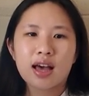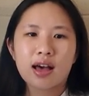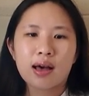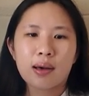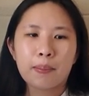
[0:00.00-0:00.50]

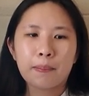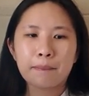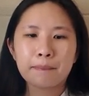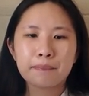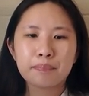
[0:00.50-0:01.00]

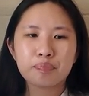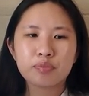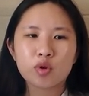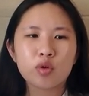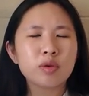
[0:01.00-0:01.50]
Um,
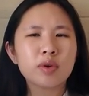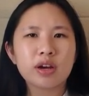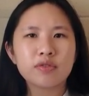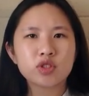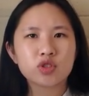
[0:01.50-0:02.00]
or
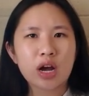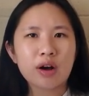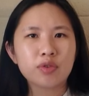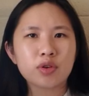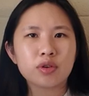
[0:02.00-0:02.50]
whatever
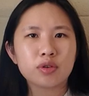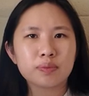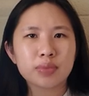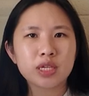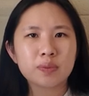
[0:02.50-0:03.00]
travel
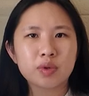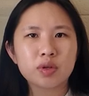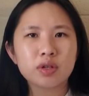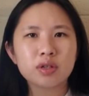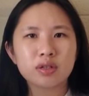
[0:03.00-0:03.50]

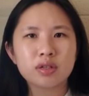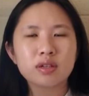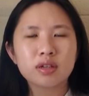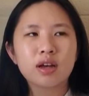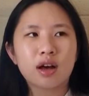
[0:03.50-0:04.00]
people.
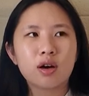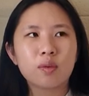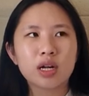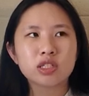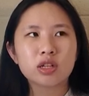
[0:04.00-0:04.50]
I'll
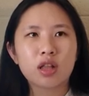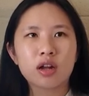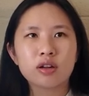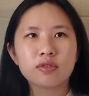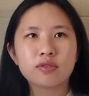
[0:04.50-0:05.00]
watch a
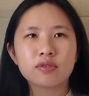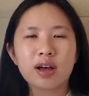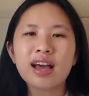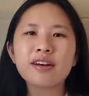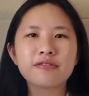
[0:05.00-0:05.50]
lot of
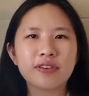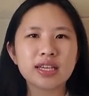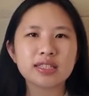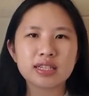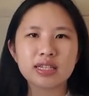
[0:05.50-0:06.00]
I have
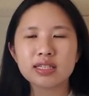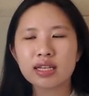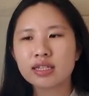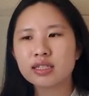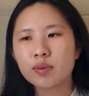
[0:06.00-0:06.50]
phases.
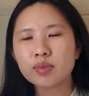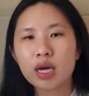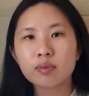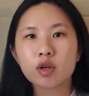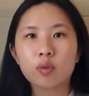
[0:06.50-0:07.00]
Like
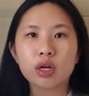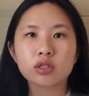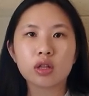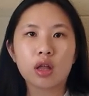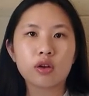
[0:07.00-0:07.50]
sometimes I'll
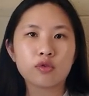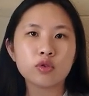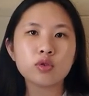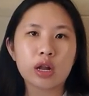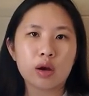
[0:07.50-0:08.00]
watch a lot of
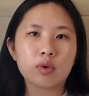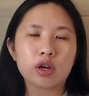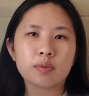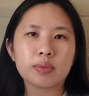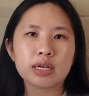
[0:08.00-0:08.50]
Food
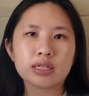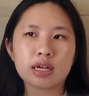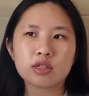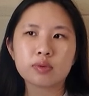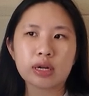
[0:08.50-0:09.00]
Network because
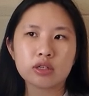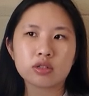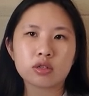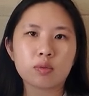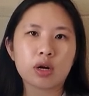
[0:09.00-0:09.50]
that's what I
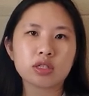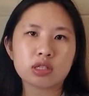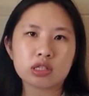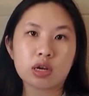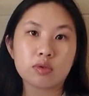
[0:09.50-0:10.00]
used to watch
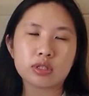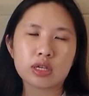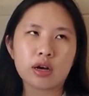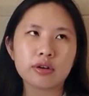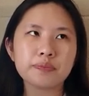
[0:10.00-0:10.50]
since I was
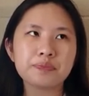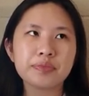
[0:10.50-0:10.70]
young.